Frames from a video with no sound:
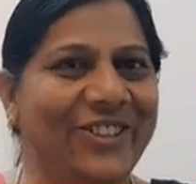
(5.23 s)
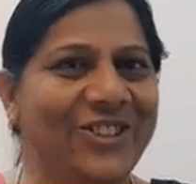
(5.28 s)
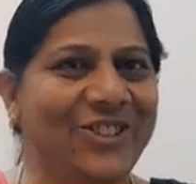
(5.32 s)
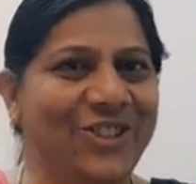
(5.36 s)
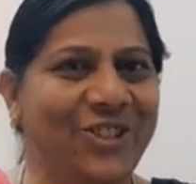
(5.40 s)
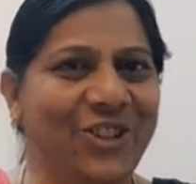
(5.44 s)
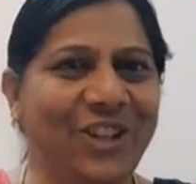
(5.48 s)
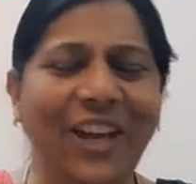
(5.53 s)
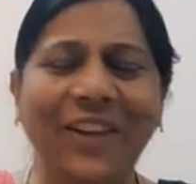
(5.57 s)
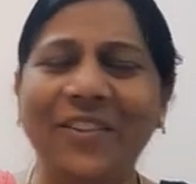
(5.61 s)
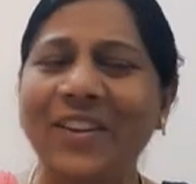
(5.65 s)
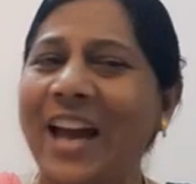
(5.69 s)

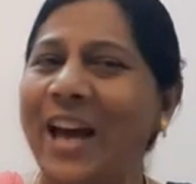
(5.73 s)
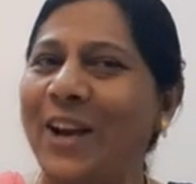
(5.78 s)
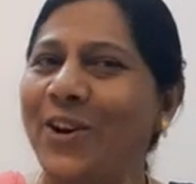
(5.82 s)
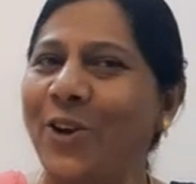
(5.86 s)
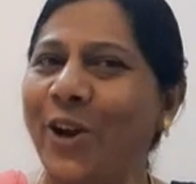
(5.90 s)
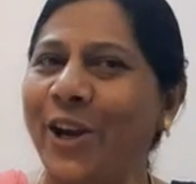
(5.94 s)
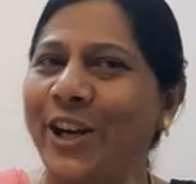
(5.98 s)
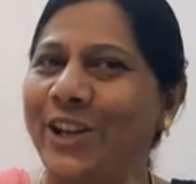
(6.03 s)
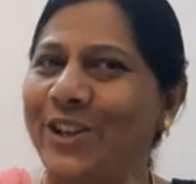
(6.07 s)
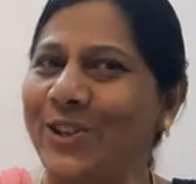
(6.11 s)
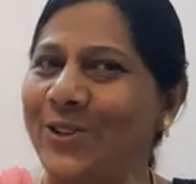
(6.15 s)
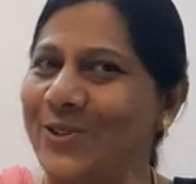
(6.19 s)
Today we are
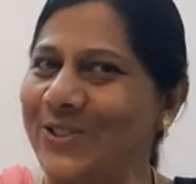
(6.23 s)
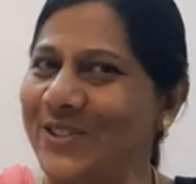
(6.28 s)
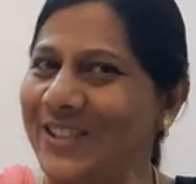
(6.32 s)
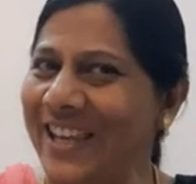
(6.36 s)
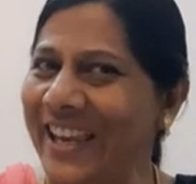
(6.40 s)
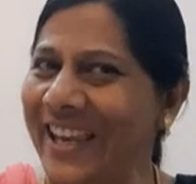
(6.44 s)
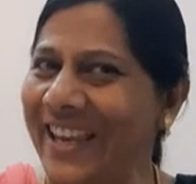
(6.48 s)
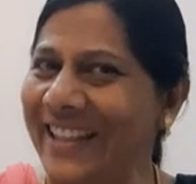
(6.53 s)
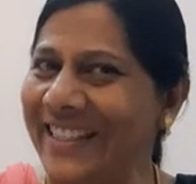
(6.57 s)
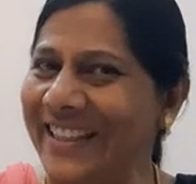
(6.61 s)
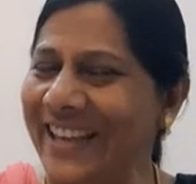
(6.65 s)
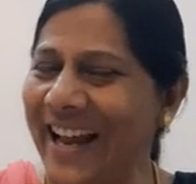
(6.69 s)
going to
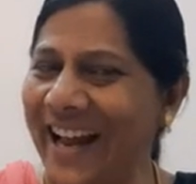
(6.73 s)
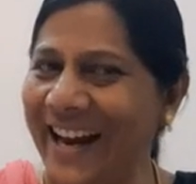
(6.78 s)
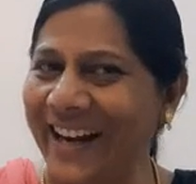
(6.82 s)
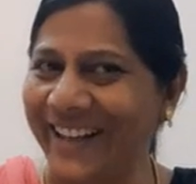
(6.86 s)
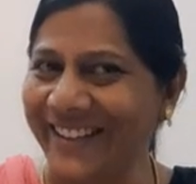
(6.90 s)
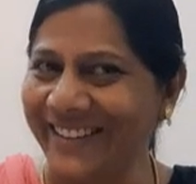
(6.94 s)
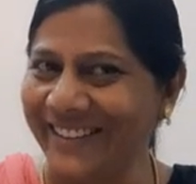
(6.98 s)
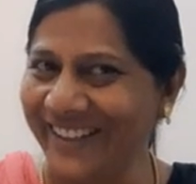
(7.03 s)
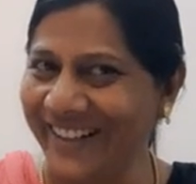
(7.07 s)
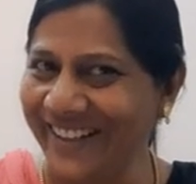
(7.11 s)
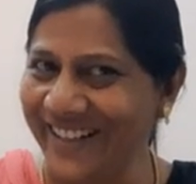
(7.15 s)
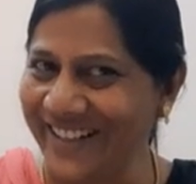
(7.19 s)
see the
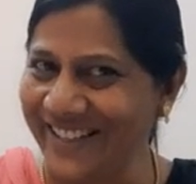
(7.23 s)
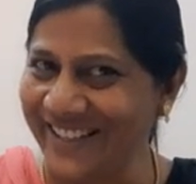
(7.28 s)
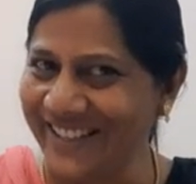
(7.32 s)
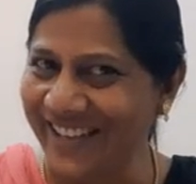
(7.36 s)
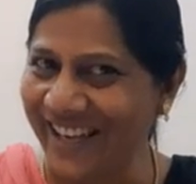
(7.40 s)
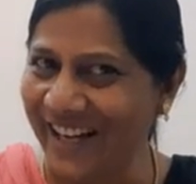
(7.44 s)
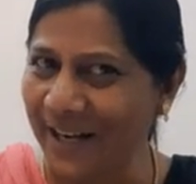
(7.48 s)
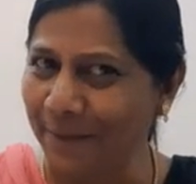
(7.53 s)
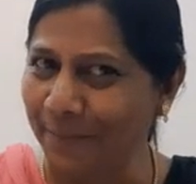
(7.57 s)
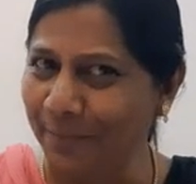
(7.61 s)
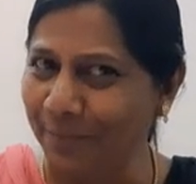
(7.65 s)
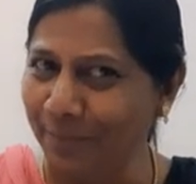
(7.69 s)
another
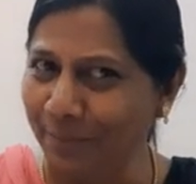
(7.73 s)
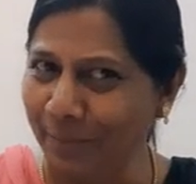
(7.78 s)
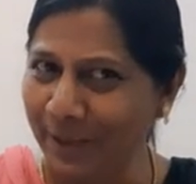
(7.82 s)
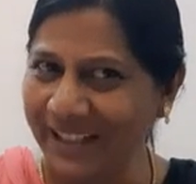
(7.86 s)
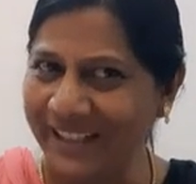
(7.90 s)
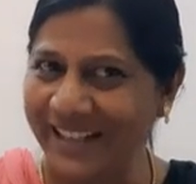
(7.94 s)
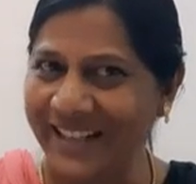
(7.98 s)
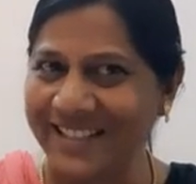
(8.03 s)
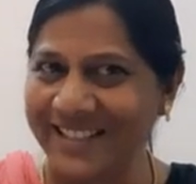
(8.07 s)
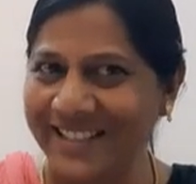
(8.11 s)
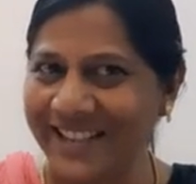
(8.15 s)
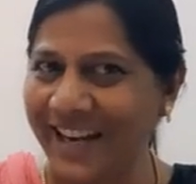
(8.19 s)
lesson,
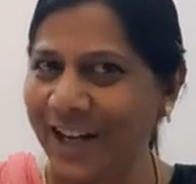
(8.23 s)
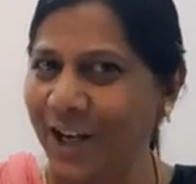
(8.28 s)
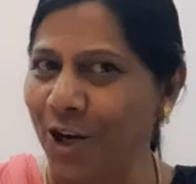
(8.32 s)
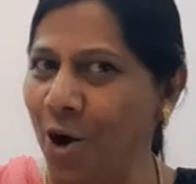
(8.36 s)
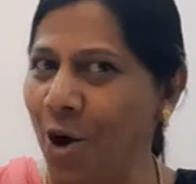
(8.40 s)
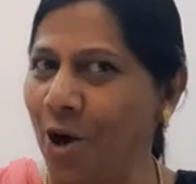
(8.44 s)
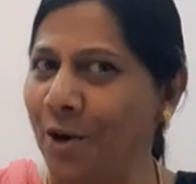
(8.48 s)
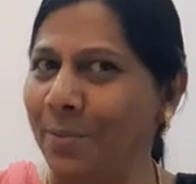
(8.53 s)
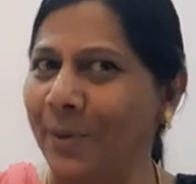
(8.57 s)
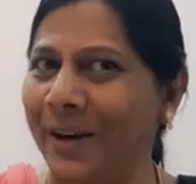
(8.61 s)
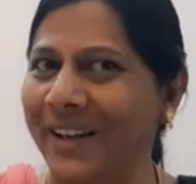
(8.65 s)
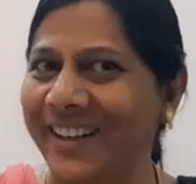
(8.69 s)
metals and
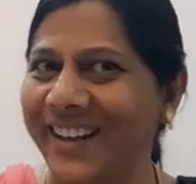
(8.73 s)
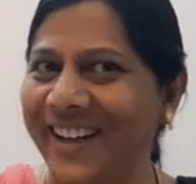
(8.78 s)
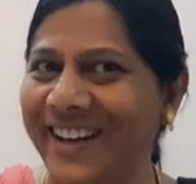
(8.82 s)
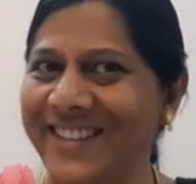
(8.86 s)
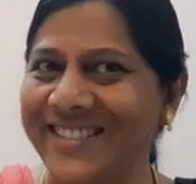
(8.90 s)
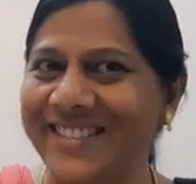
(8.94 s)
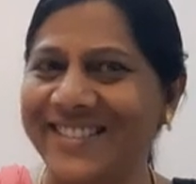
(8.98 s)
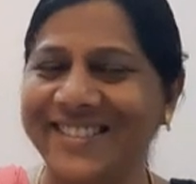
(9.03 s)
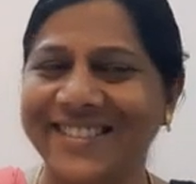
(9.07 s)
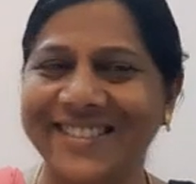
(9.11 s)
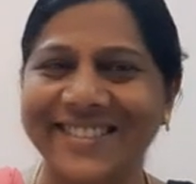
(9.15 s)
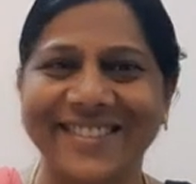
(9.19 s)

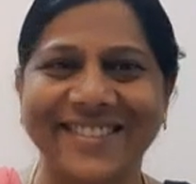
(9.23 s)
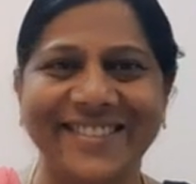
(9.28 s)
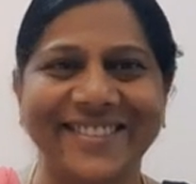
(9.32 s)
non-metals.